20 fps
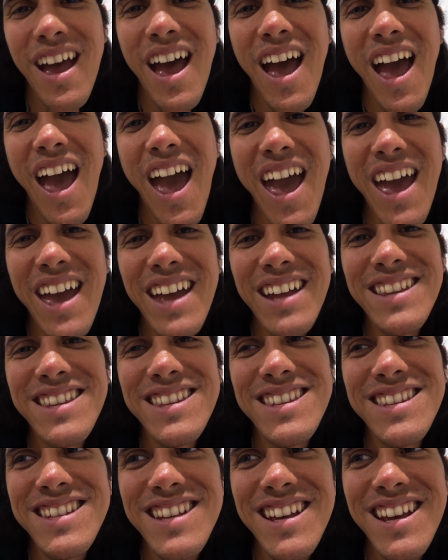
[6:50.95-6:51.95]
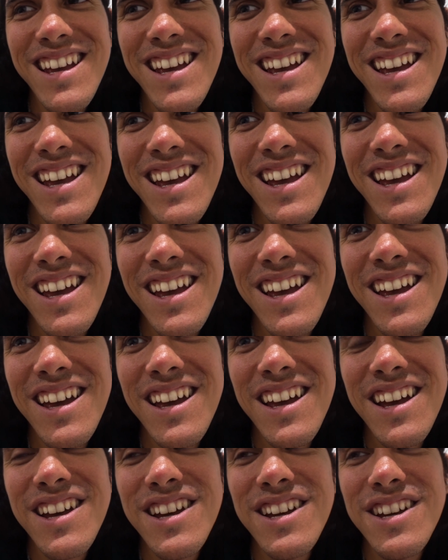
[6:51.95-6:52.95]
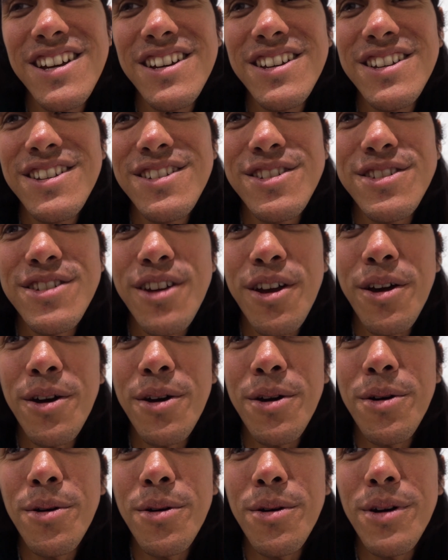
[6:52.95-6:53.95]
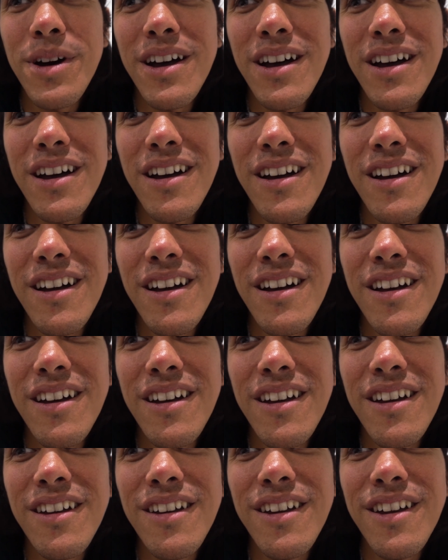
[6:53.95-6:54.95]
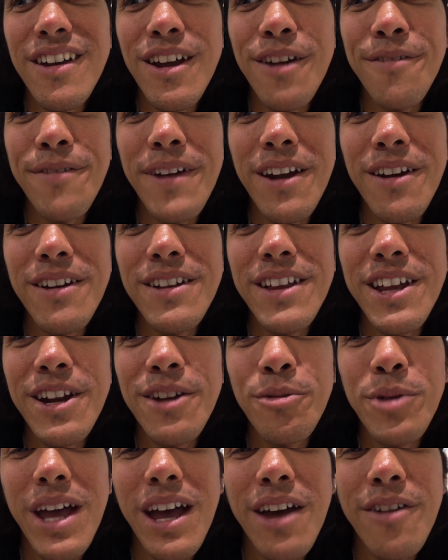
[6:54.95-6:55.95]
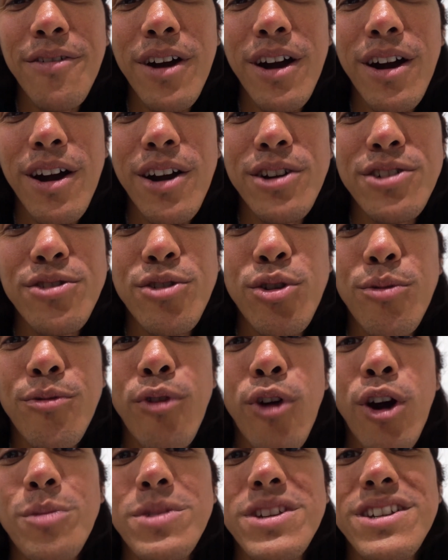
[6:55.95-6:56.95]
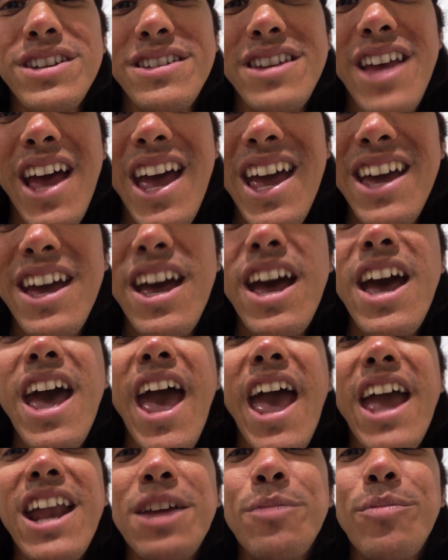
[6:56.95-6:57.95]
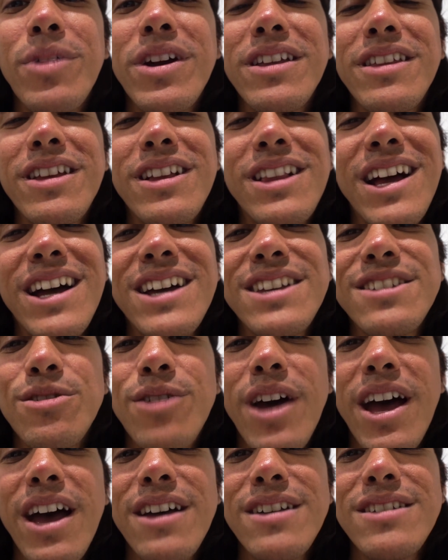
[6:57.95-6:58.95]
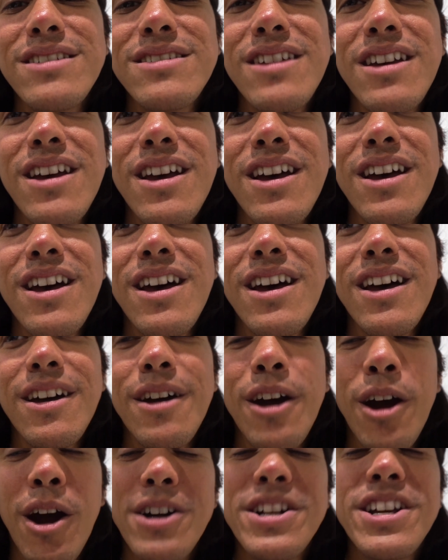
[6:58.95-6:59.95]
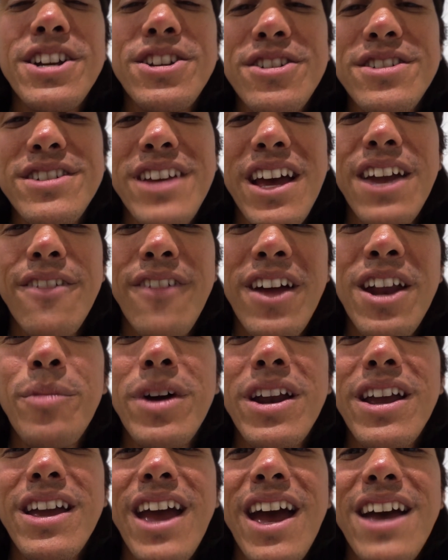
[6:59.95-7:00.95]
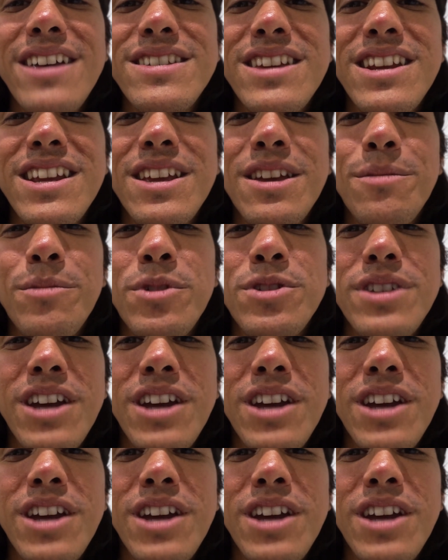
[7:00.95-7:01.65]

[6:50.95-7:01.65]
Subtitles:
And so, I found out later we have our group forums. He says, hey, anybody in the class who has, our teacher said, if anybody has any music